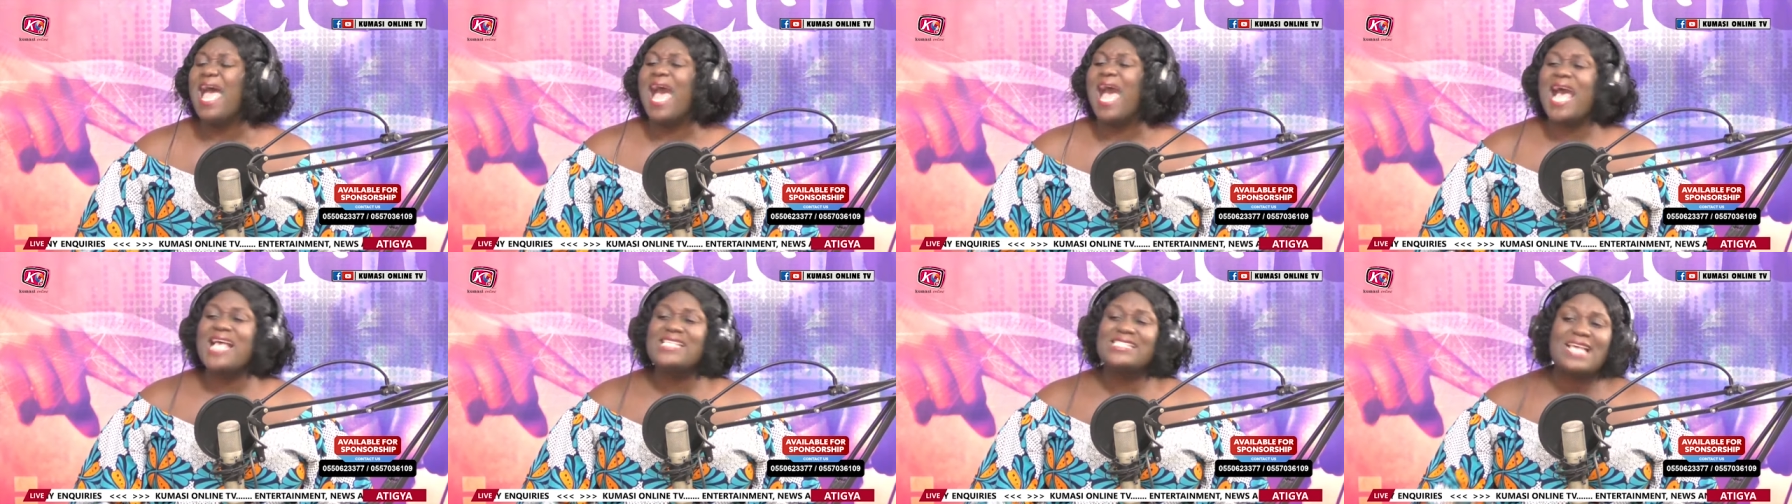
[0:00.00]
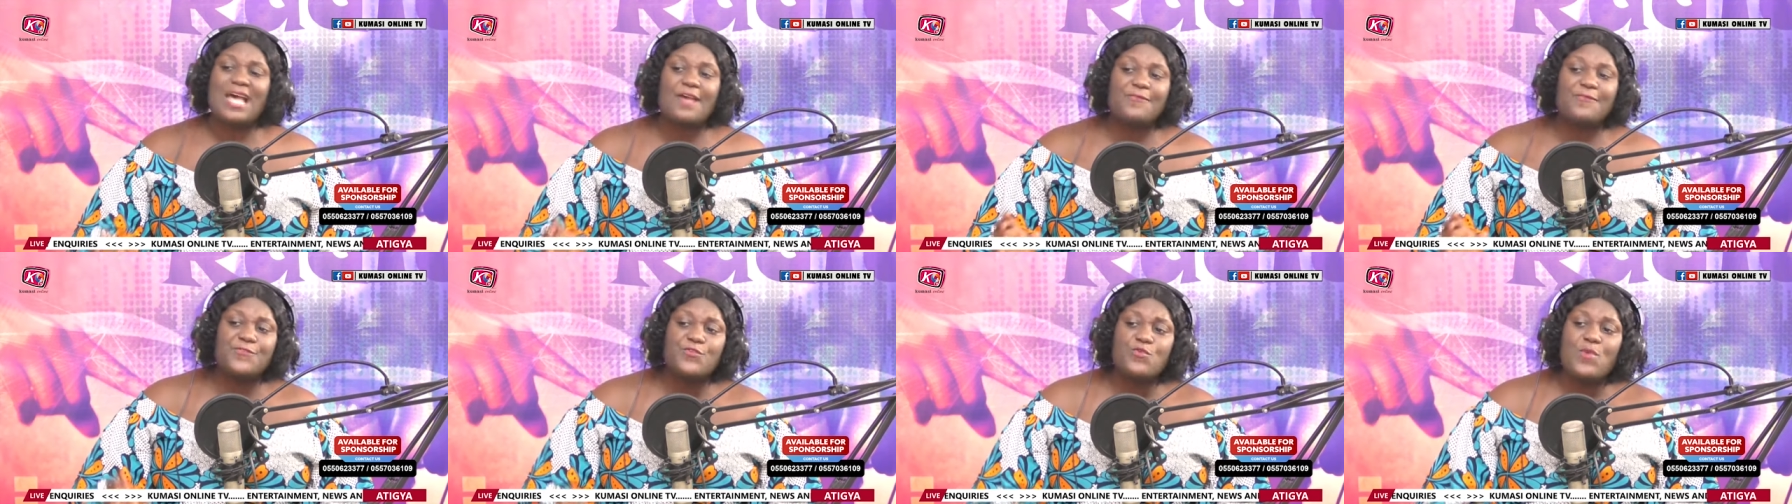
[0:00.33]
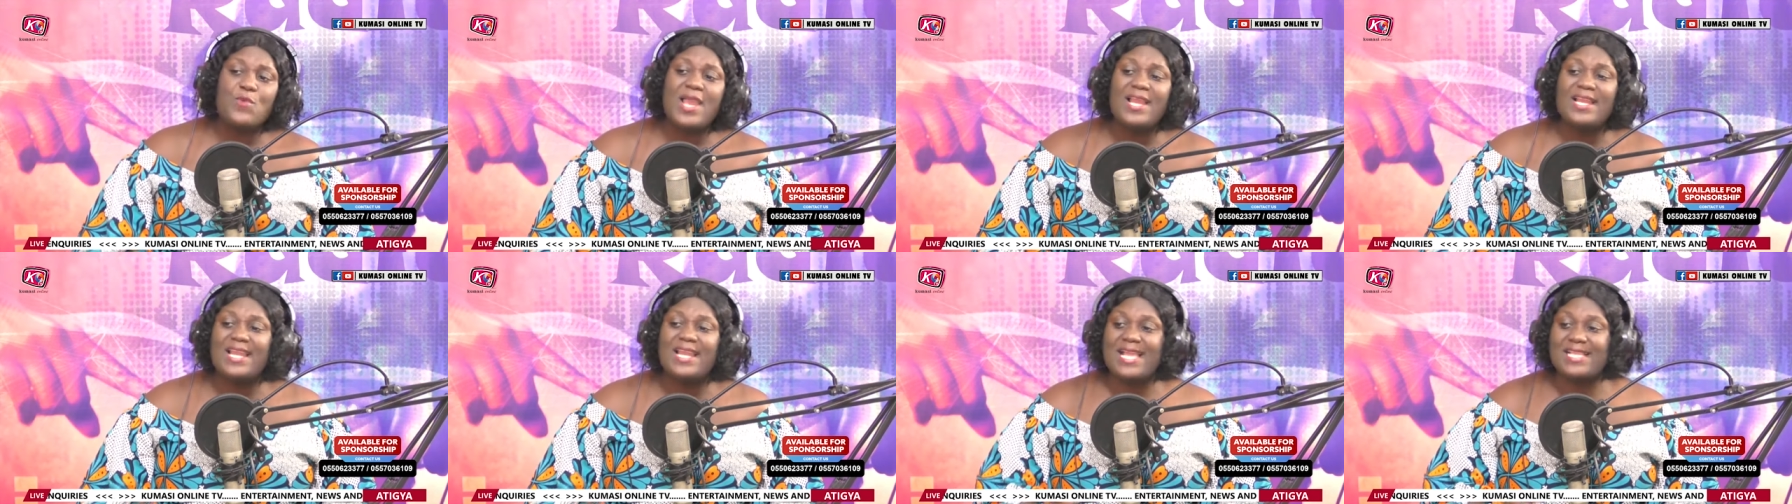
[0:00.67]
as a few
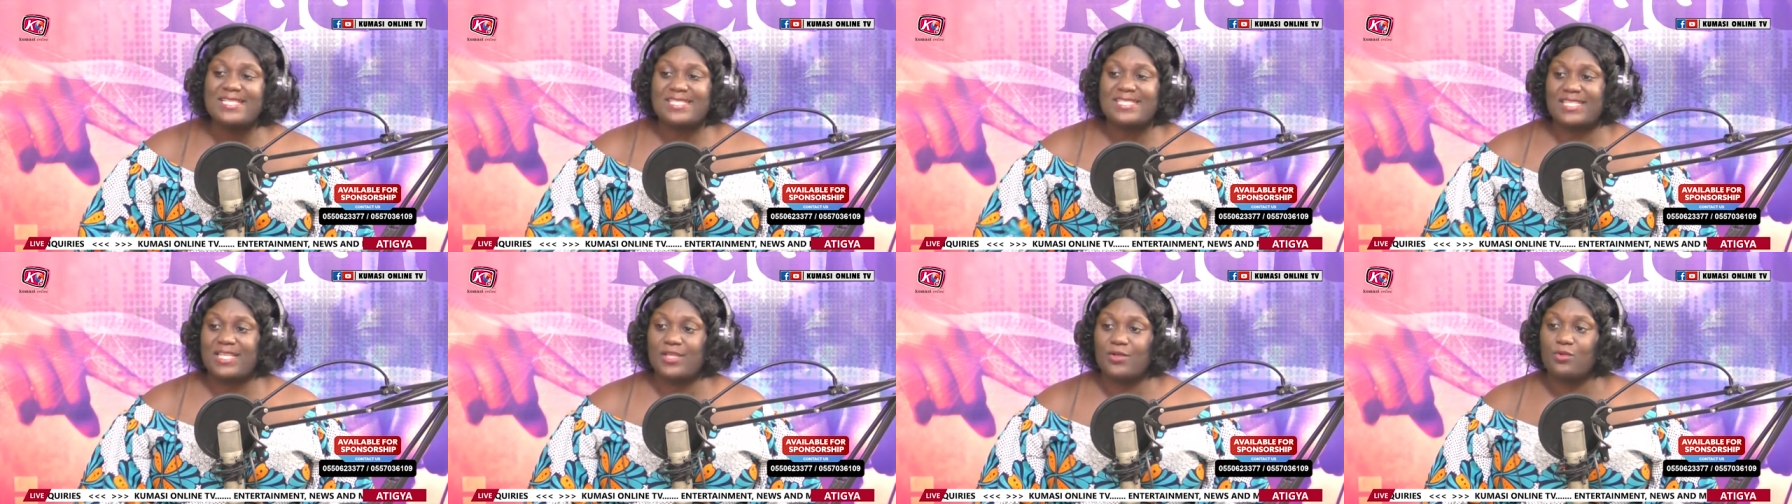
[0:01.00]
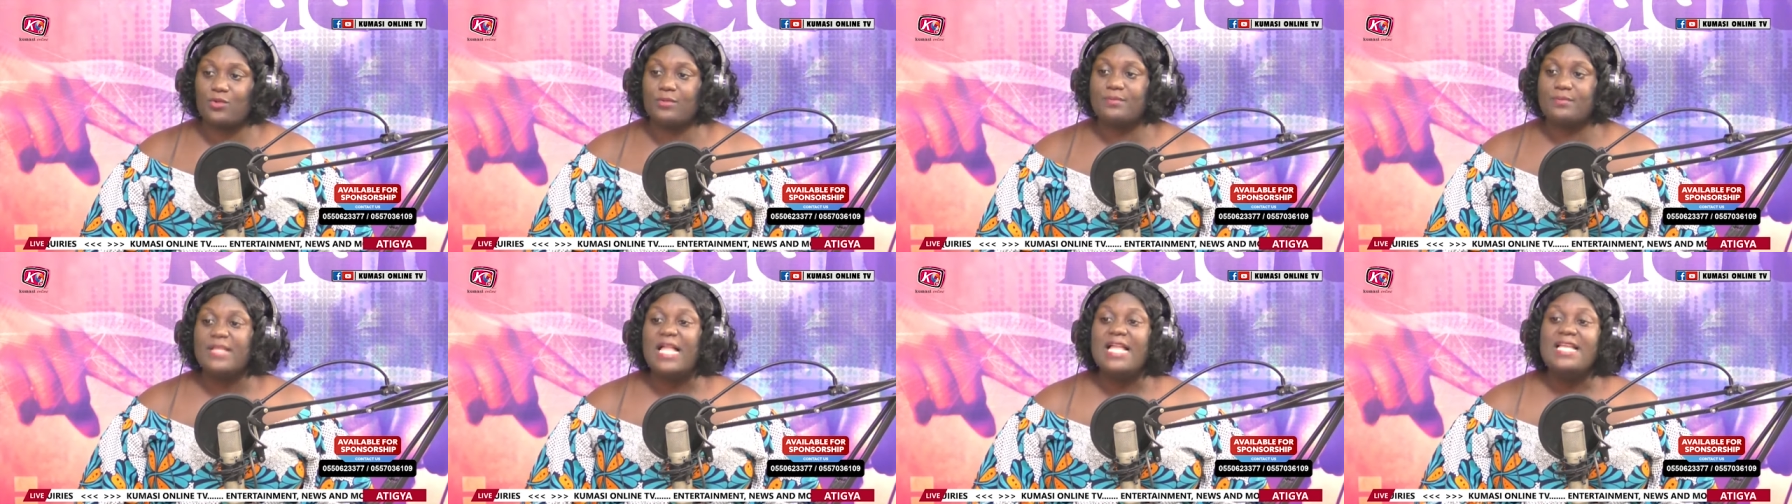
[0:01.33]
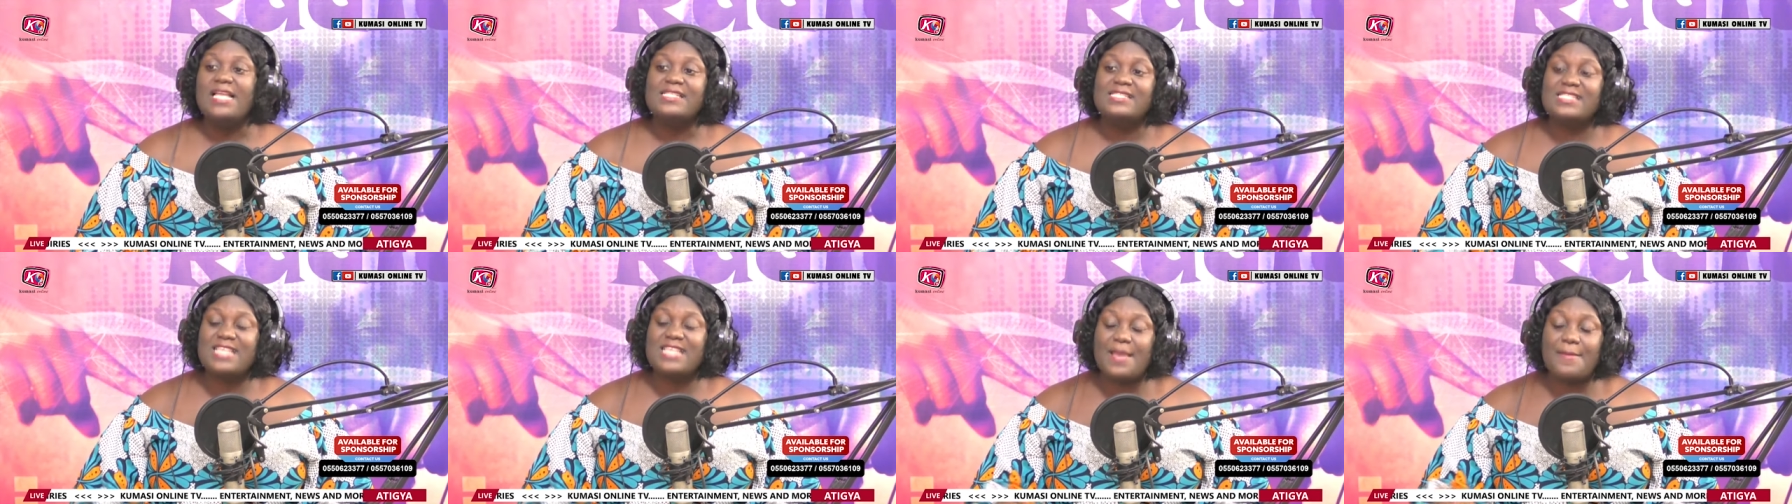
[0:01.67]
election,
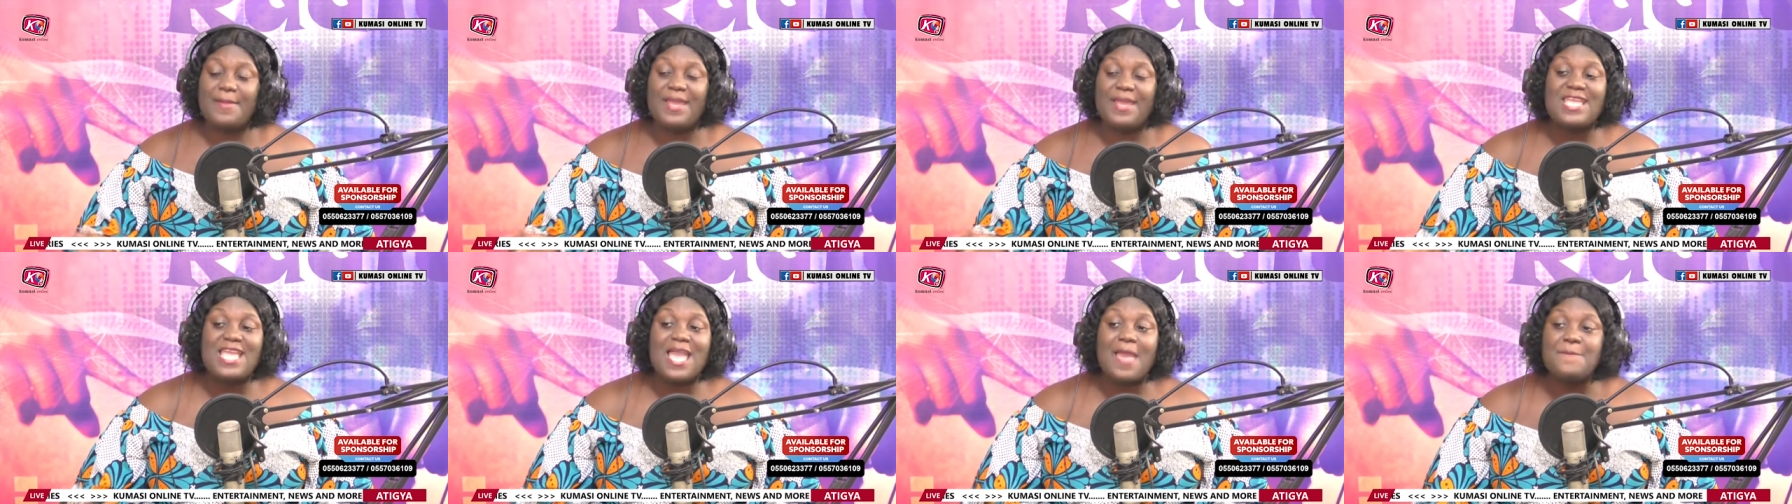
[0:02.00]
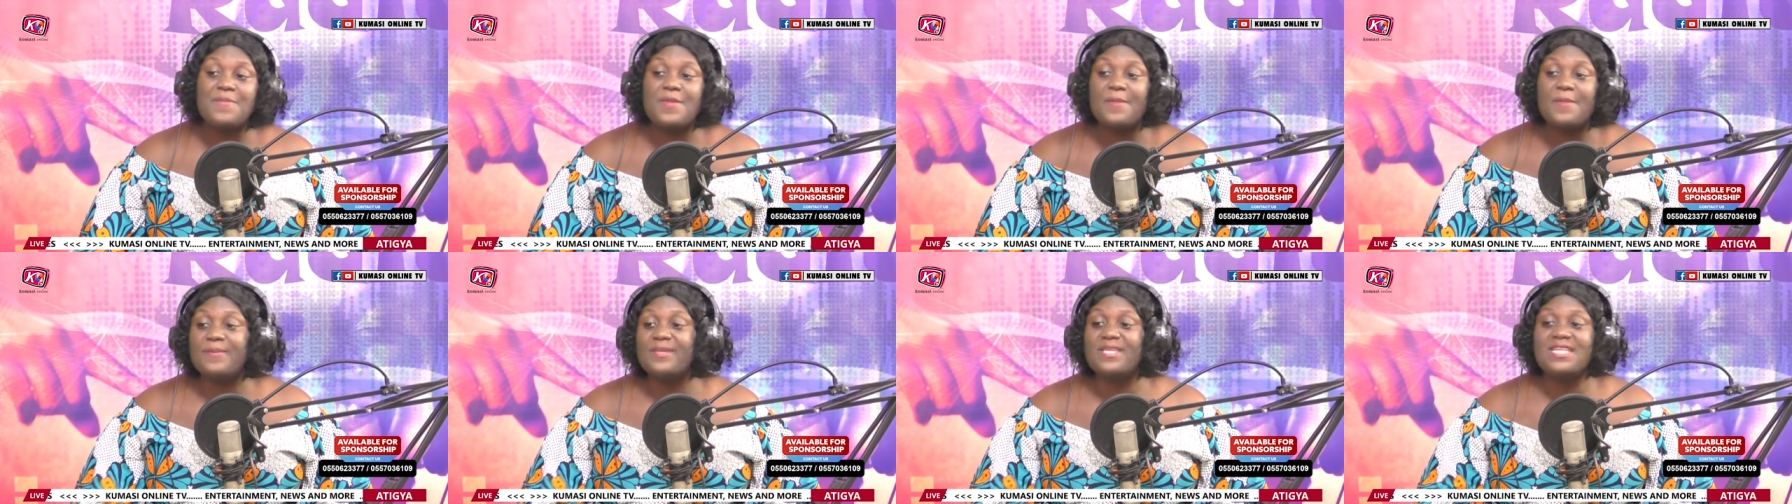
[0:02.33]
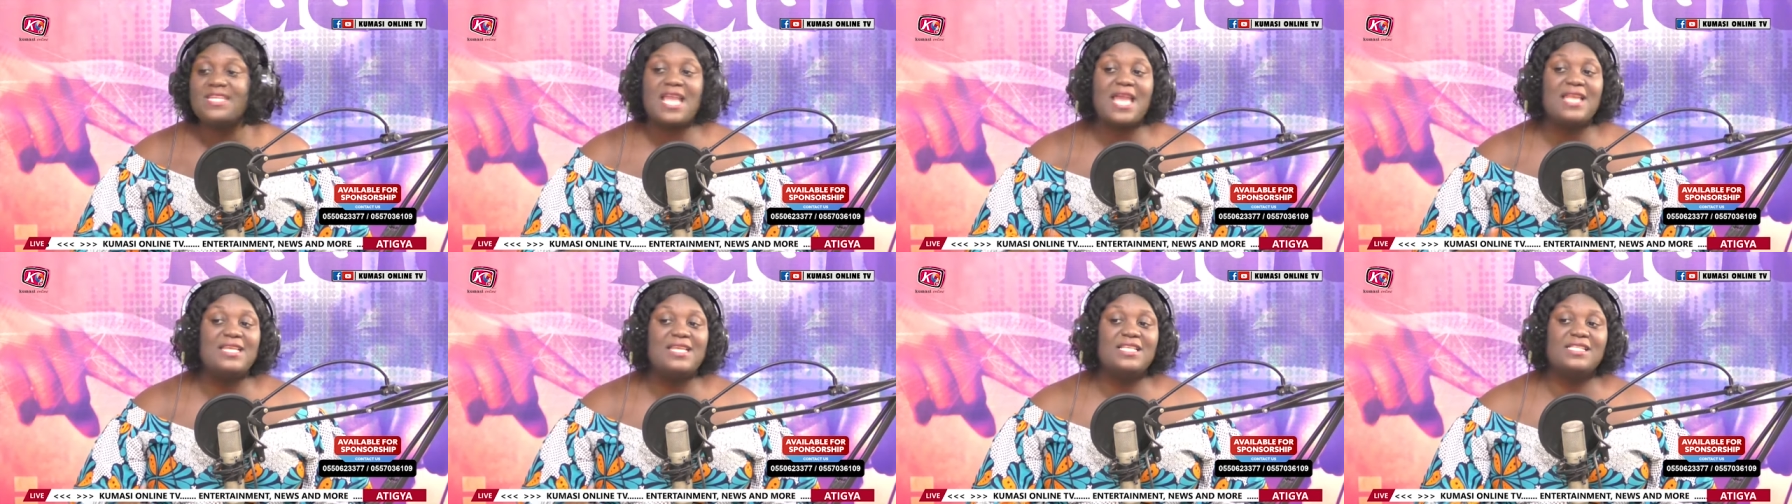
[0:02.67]
see a baby people
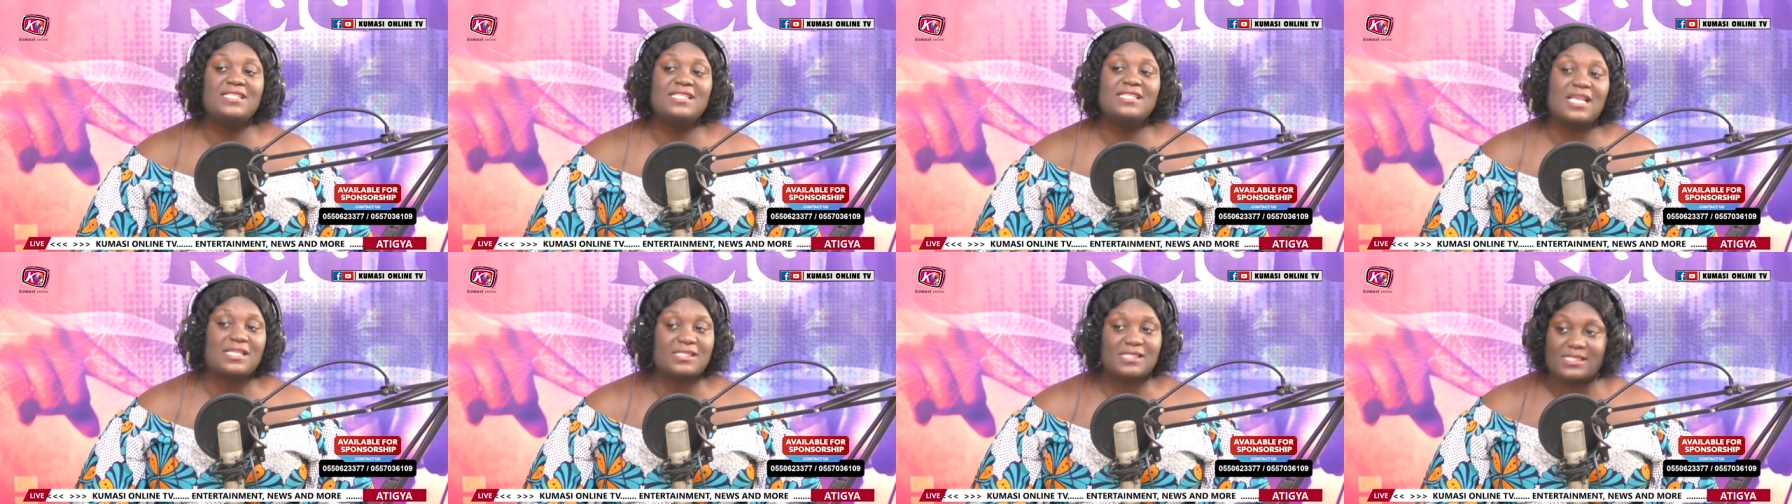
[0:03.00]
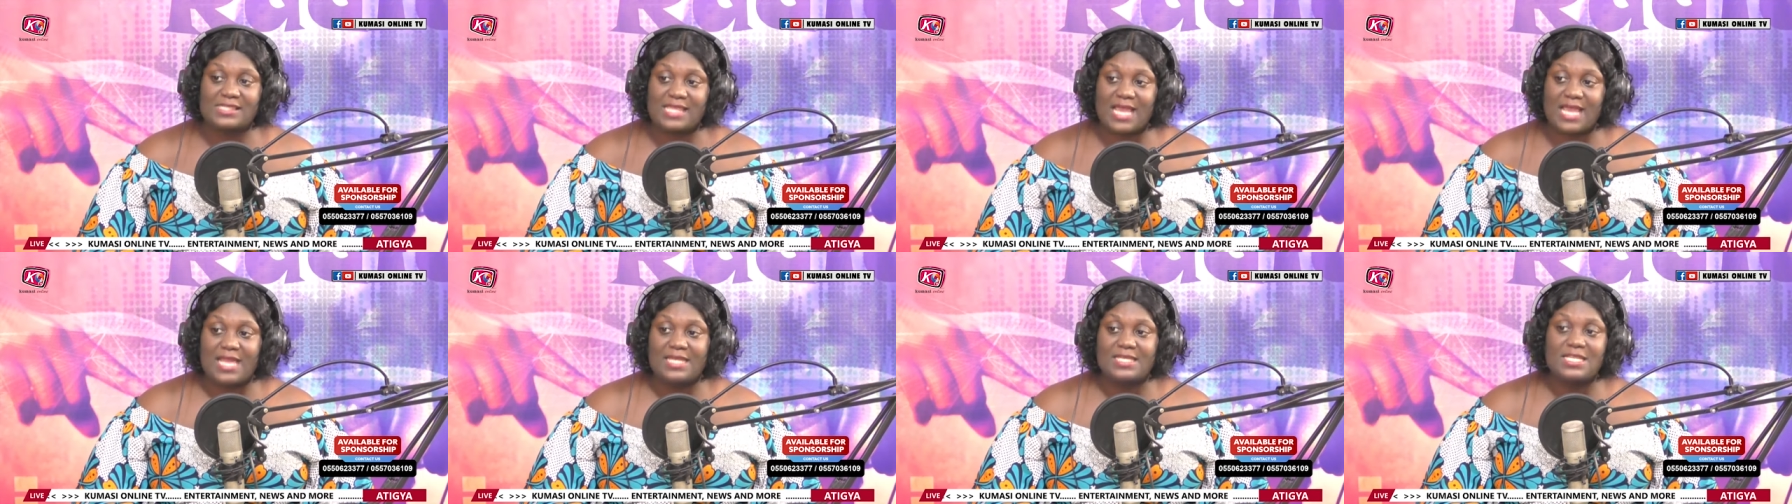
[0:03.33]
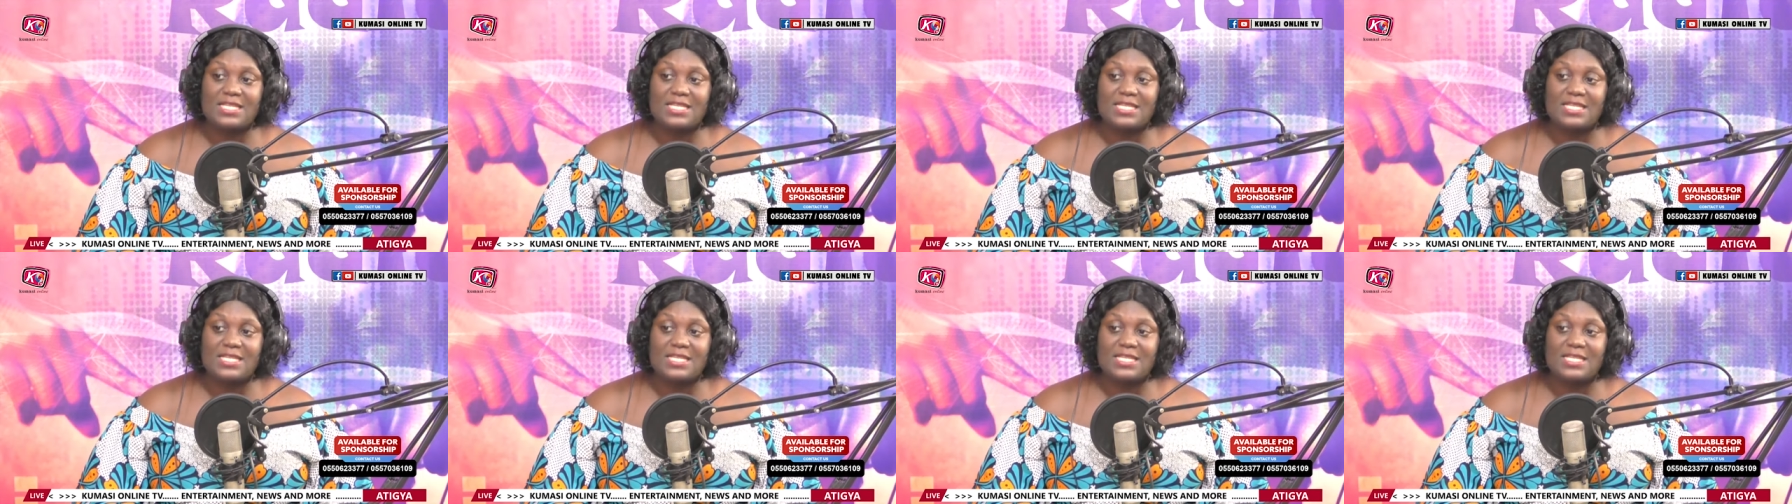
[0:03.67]
and this your sister,